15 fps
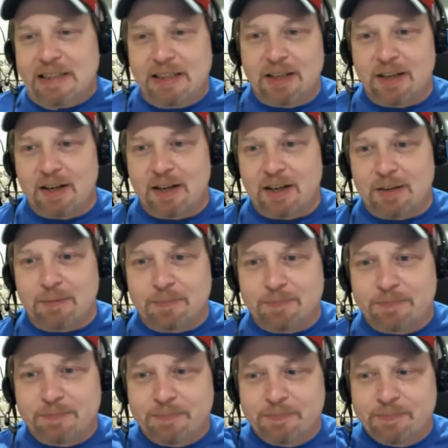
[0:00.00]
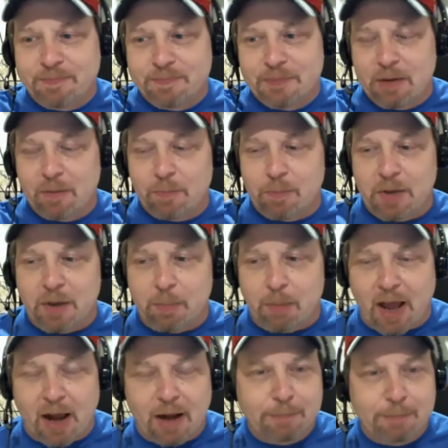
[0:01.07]
in Men in
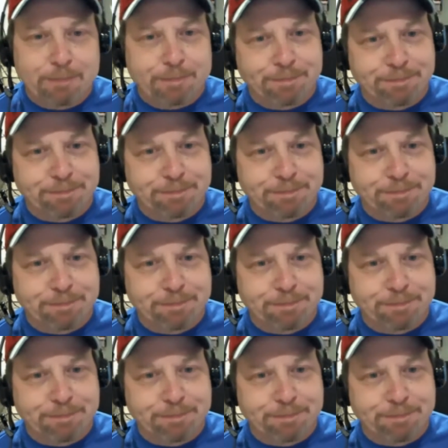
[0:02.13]
Black.